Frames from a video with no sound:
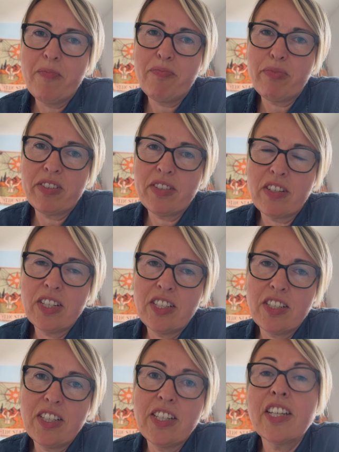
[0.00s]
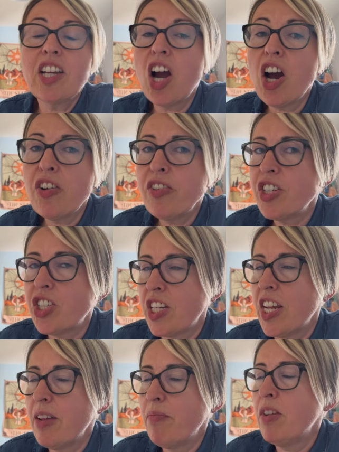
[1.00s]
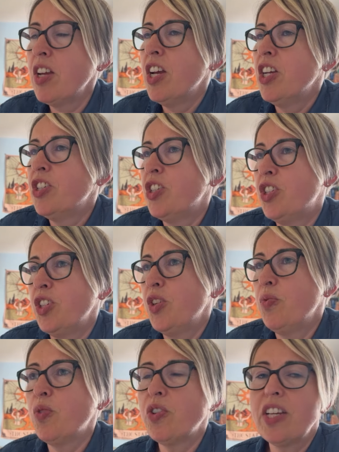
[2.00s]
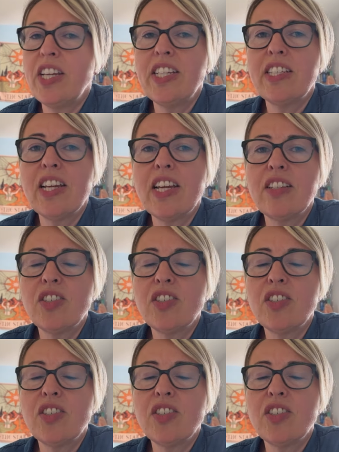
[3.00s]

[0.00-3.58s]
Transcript: Poseidon and encouraged him to do what he did.